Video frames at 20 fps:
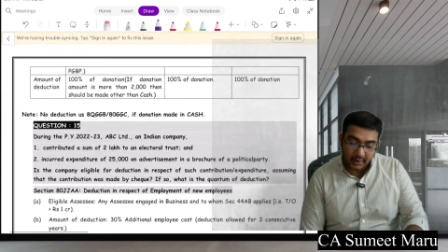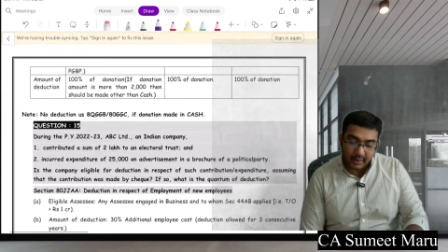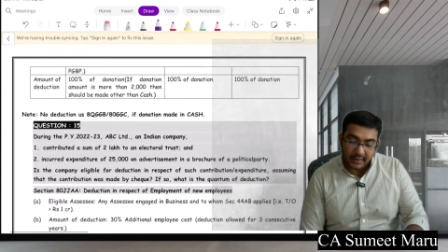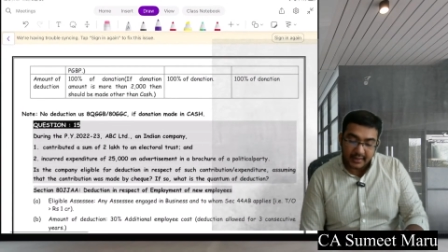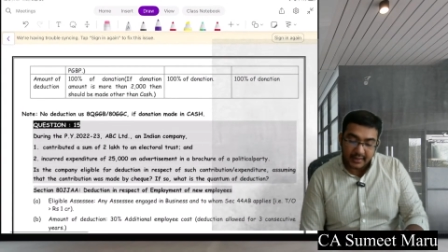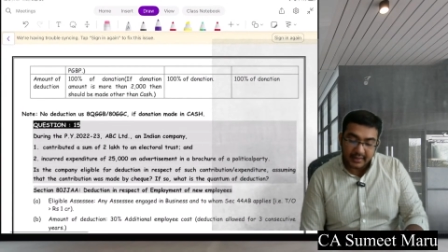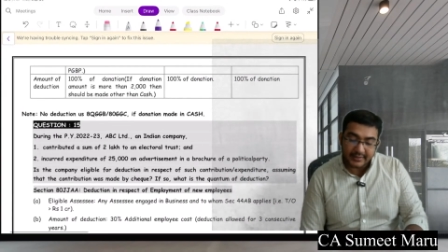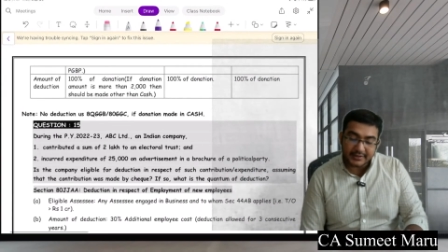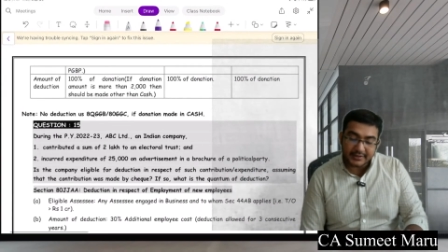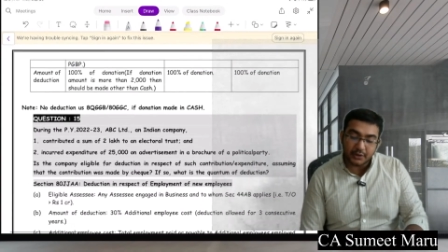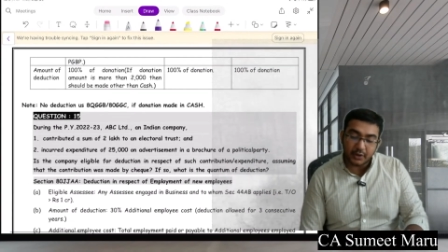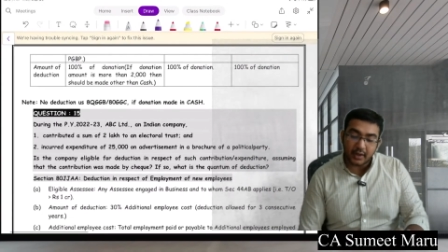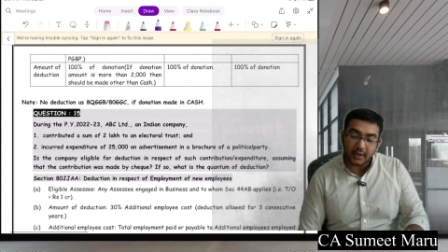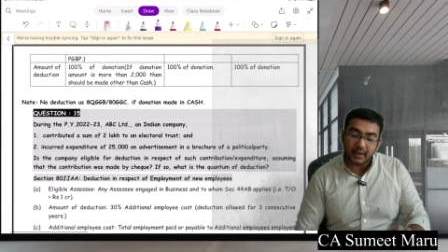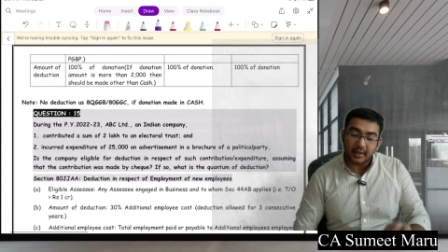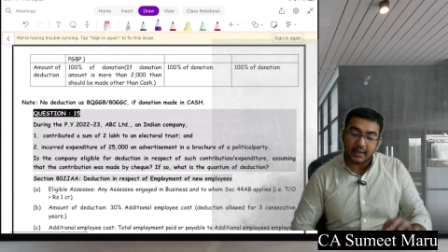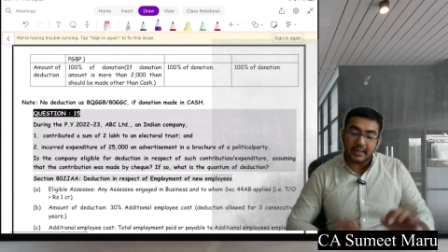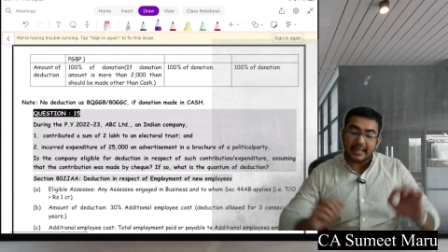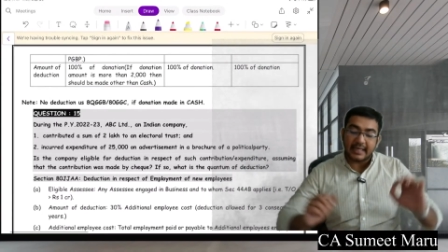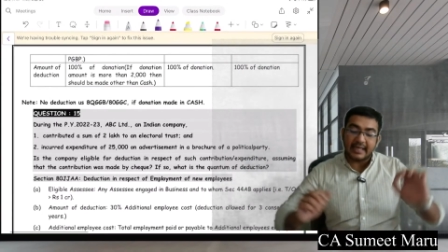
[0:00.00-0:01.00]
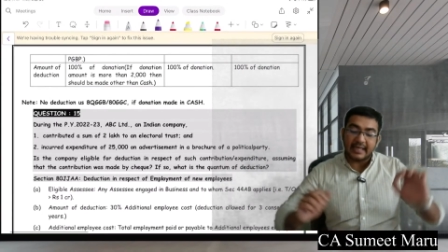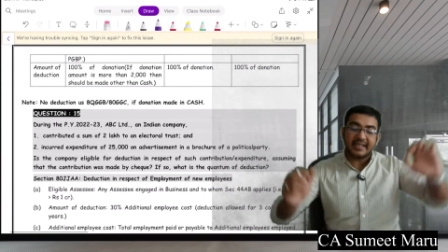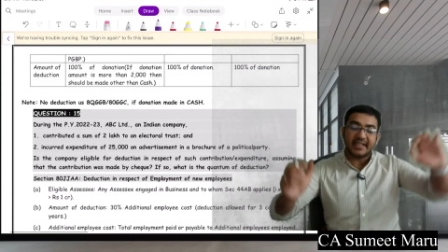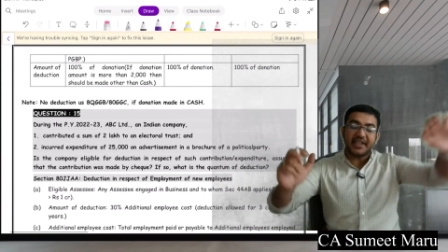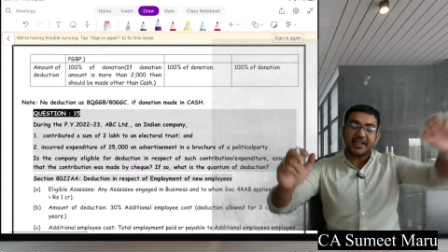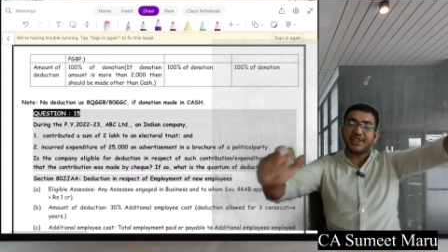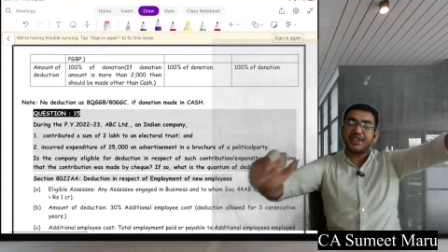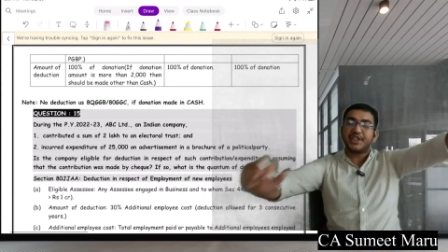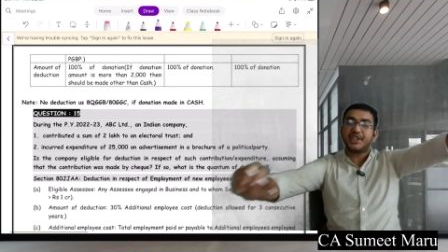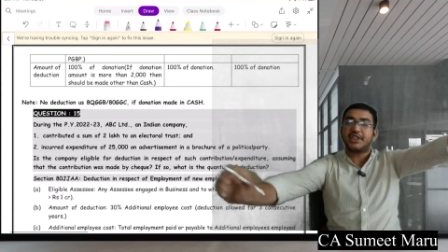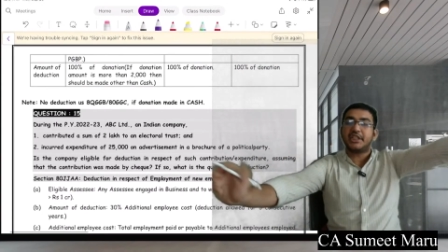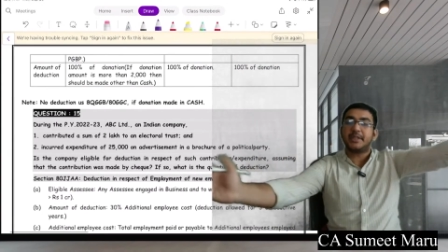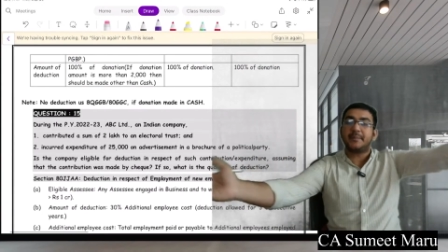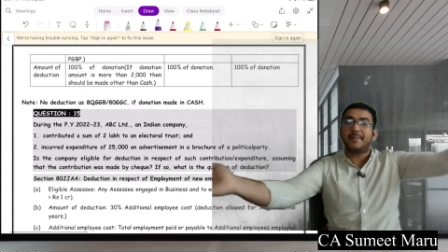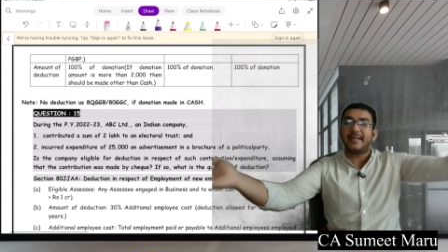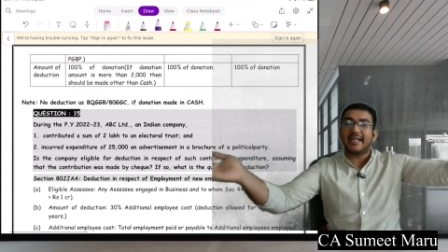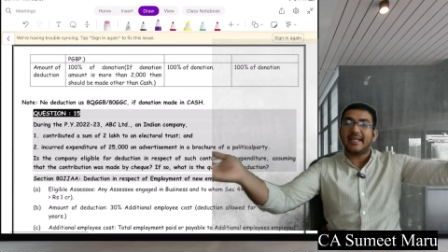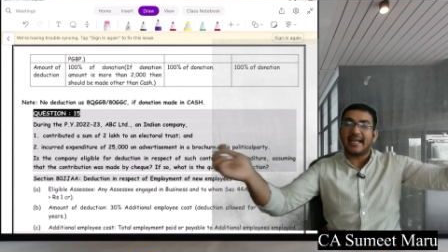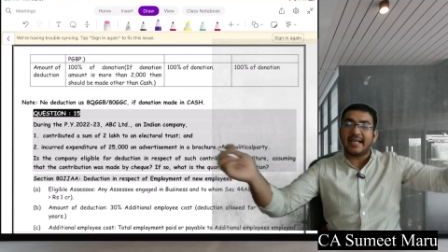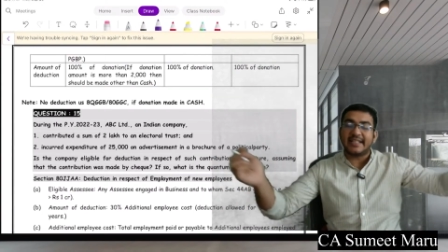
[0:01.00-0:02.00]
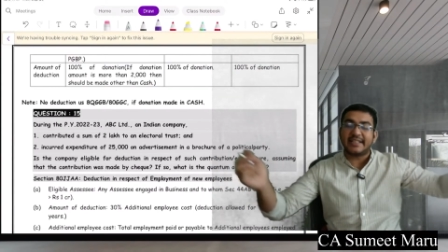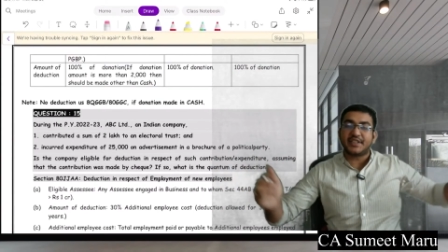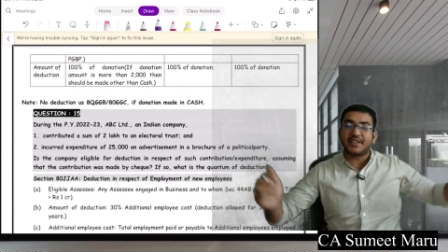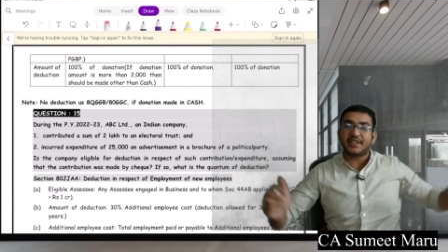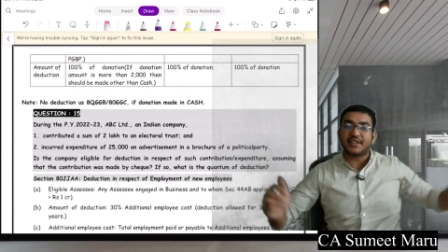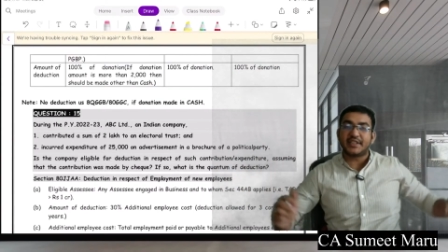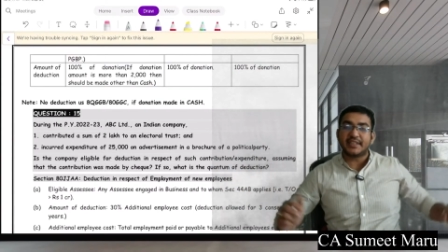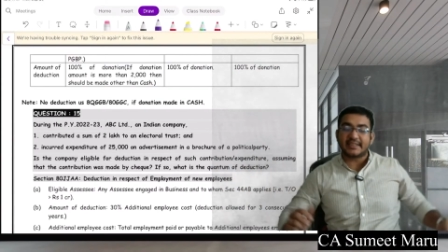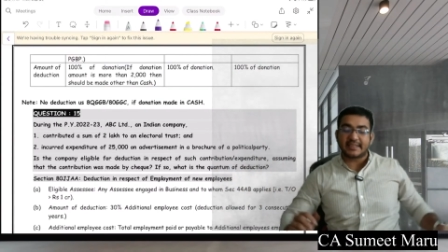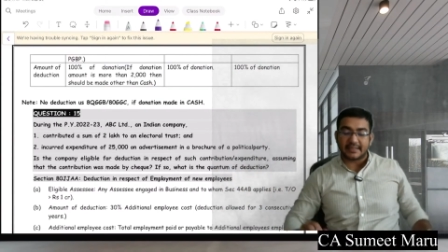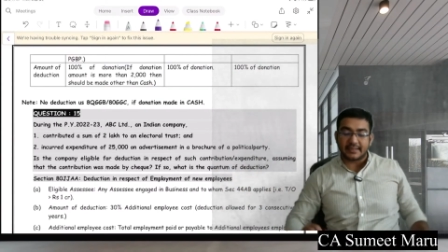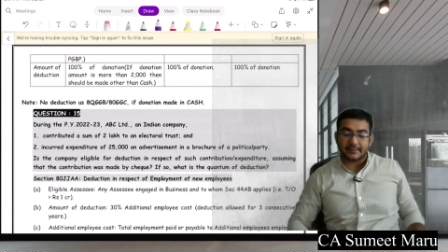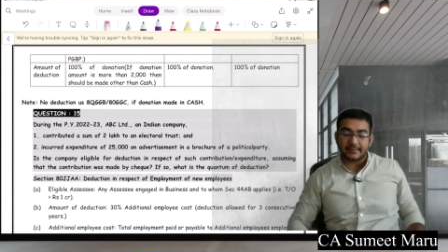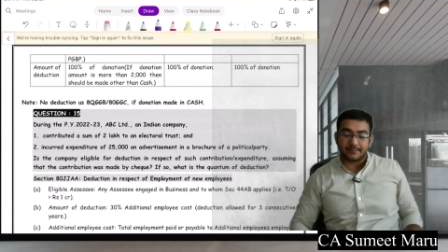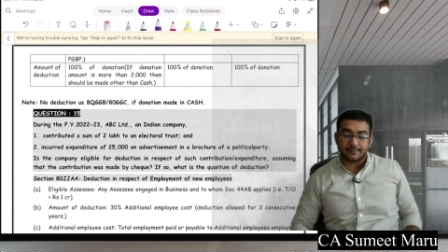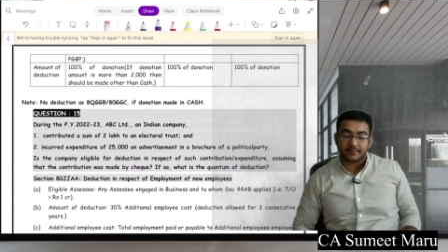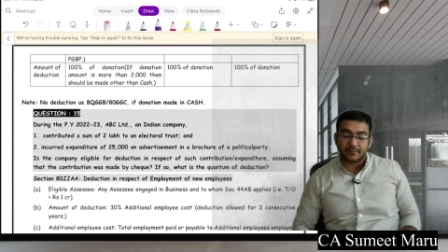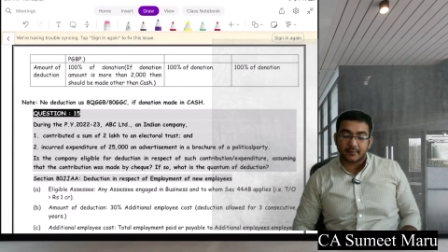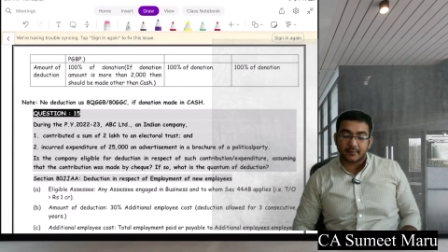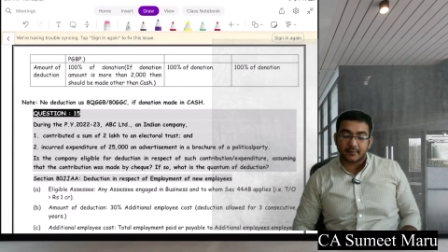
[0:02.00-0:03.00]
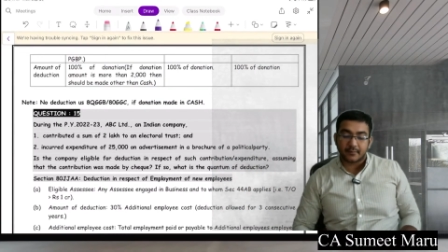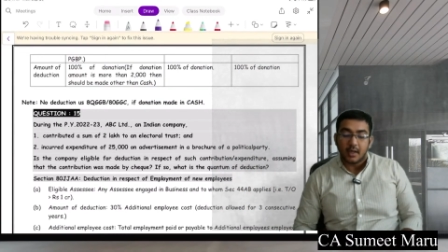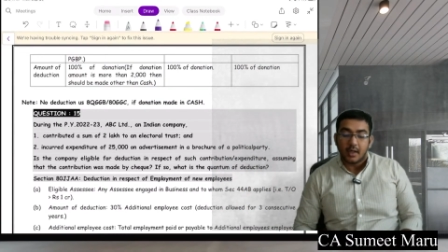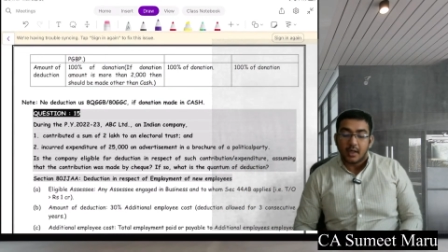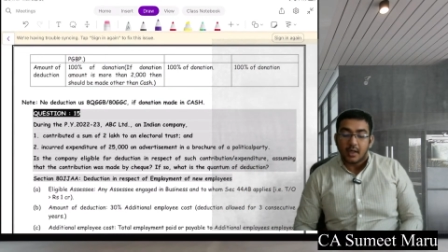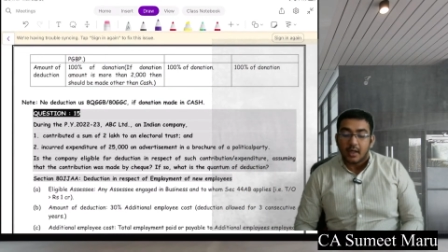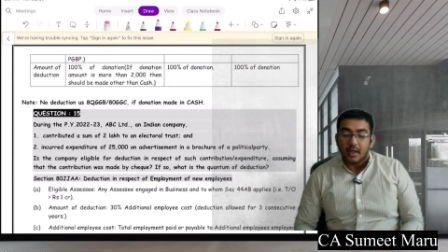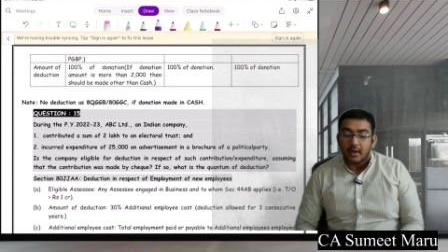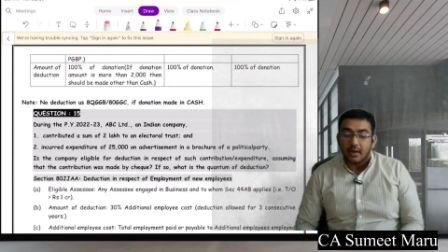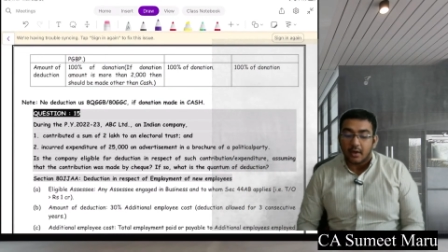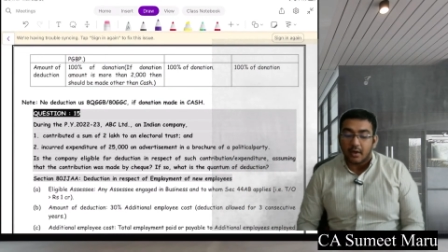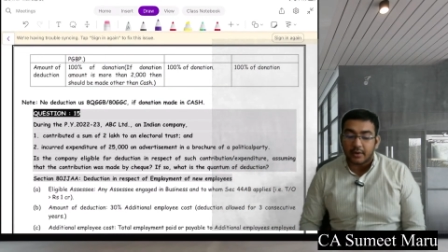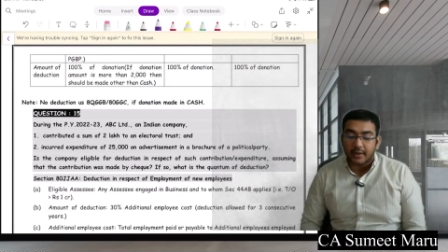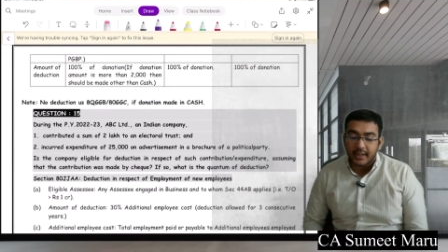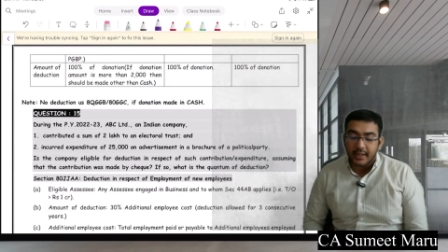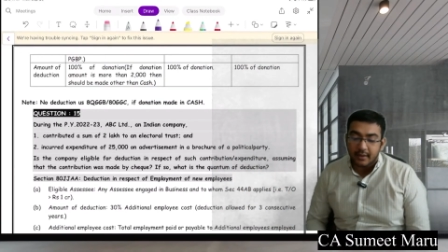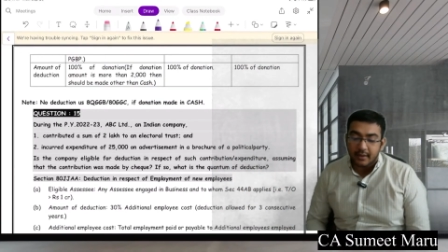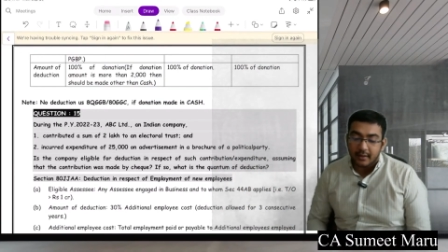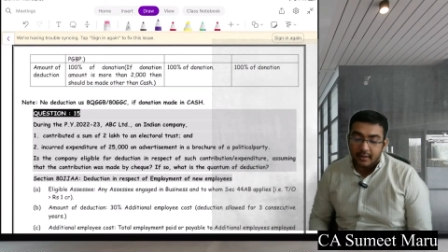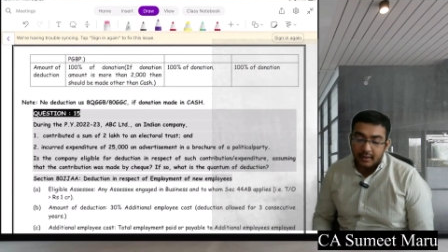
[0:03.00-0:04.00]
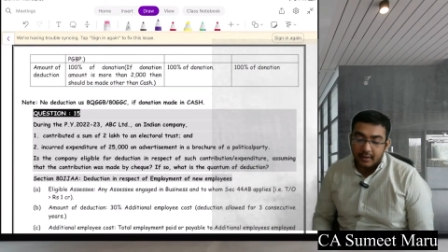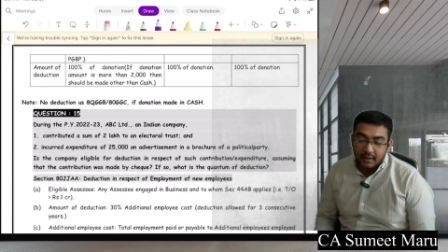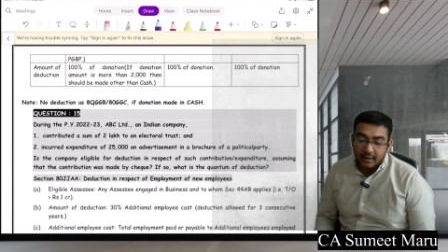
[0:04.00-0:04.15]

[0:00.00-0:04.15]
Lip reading: is your 80GGB and GGC. Okay,